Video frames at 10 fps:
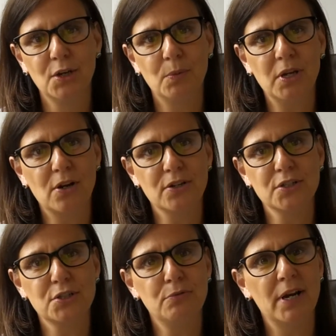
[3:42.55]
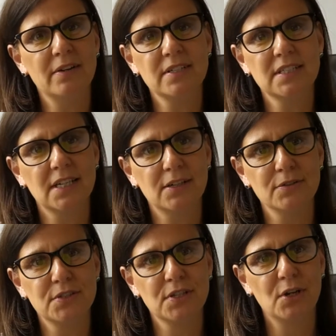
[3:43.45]
We can't surround
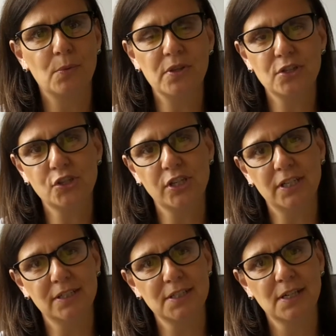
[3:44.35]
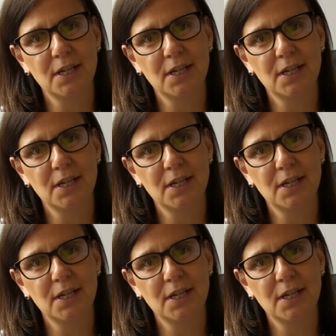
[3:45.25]
ourselves with a shield.